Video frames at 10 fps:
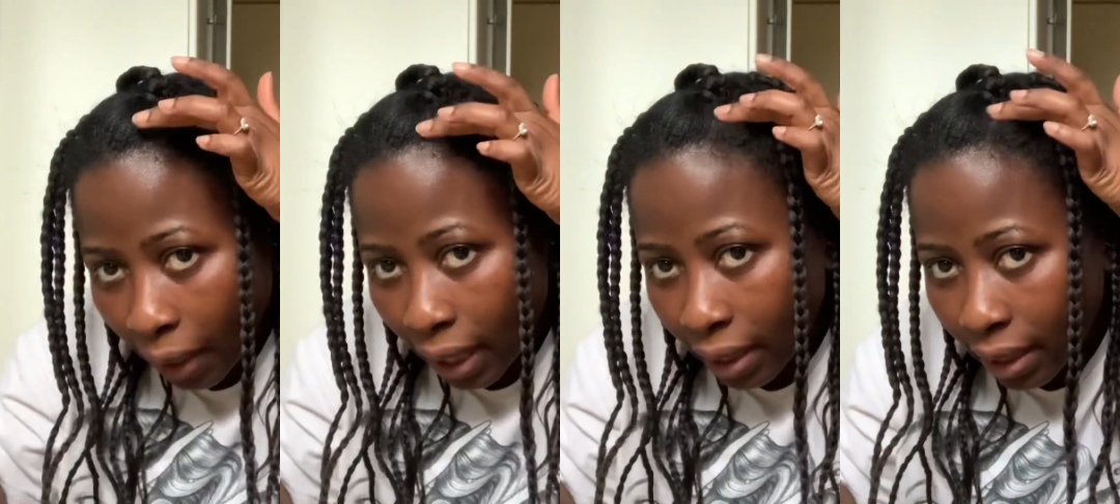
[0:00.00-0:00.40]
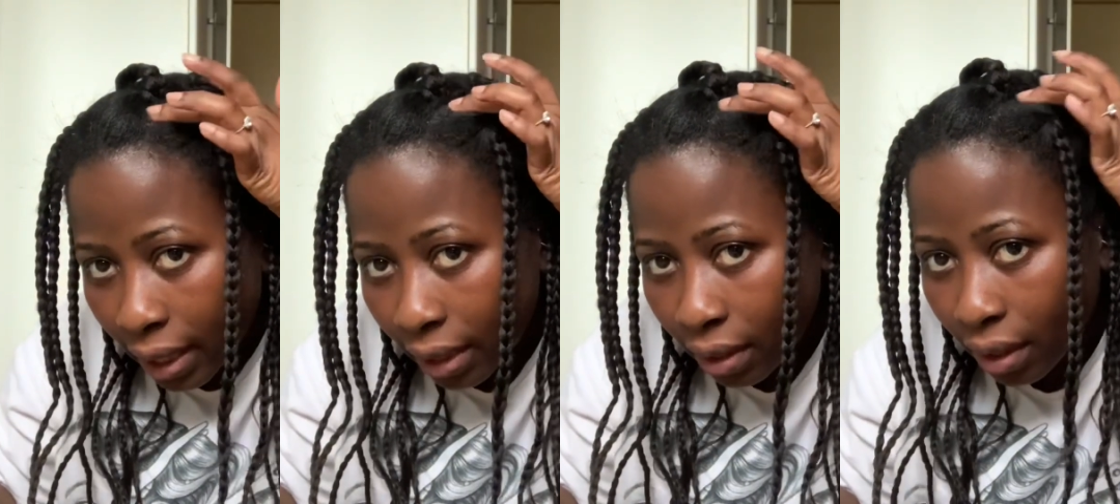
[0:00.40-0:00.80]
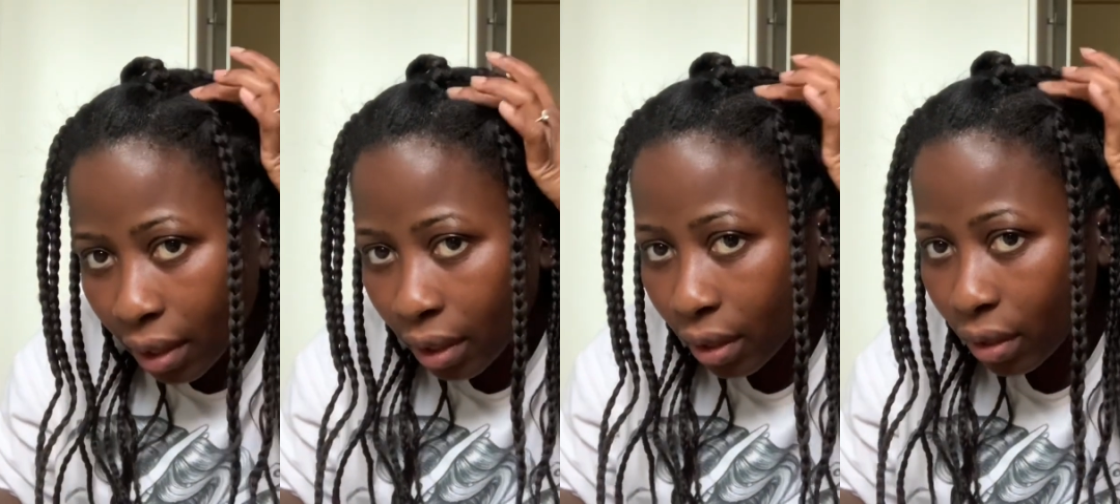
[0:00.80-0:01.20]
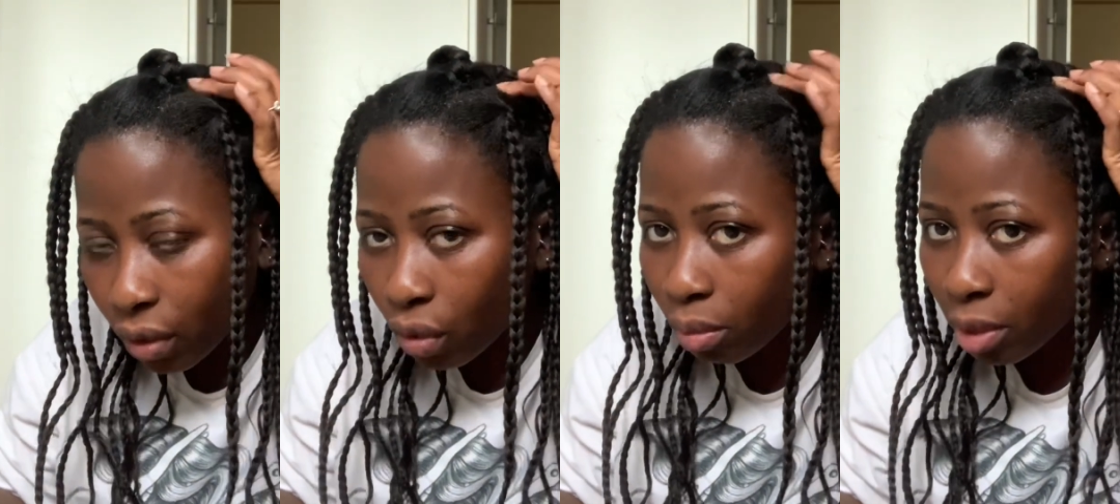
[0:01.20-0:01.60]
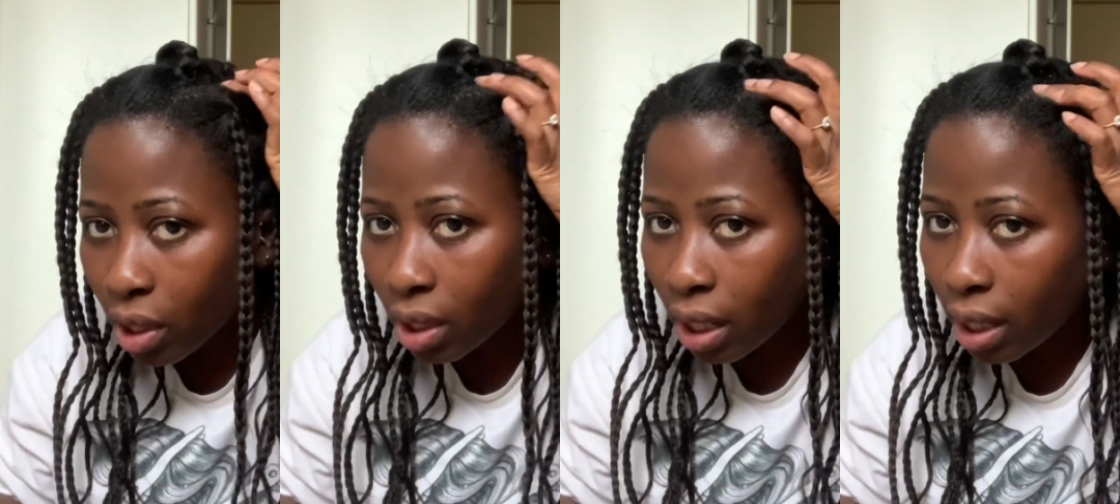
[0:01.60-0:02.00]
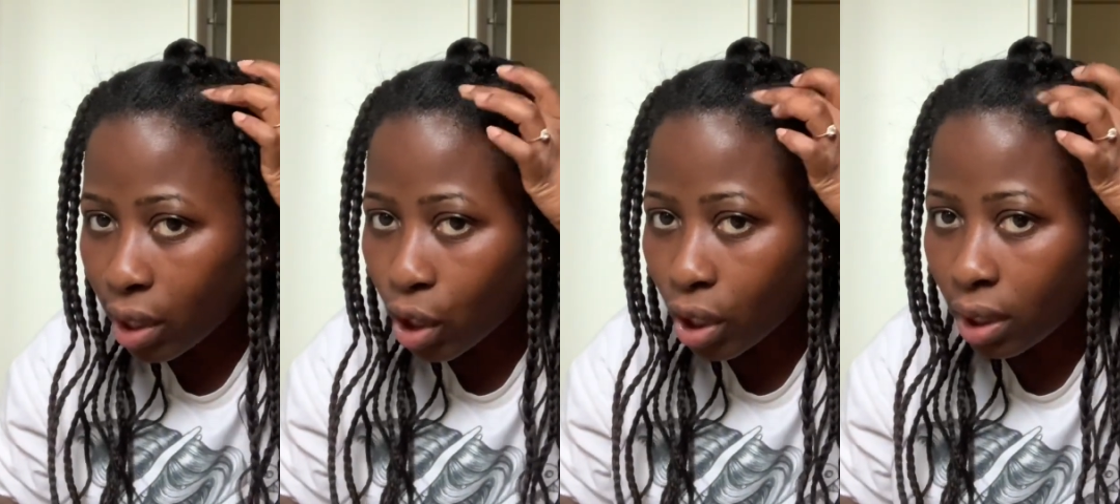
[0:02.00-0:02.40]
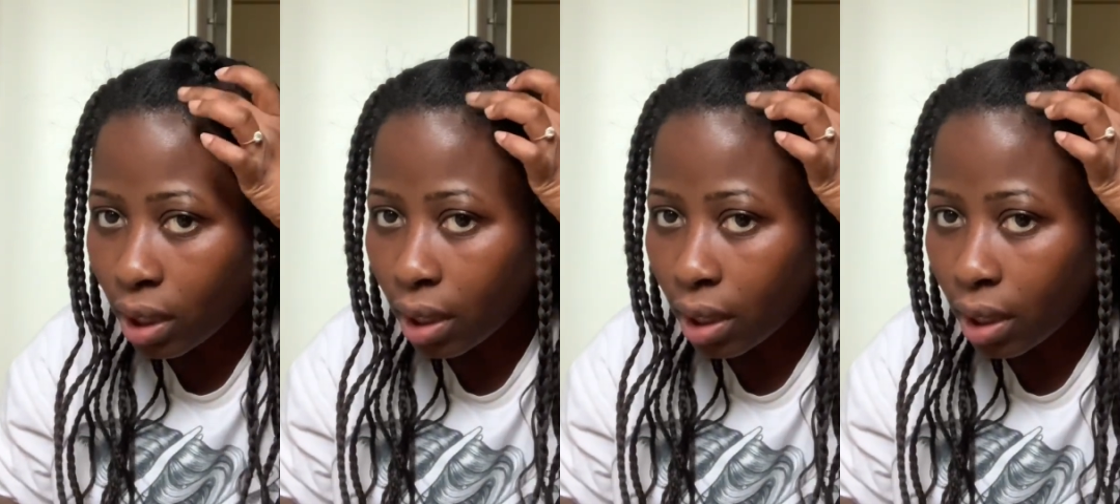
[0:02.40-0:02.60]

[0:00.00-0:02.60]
and then you massage it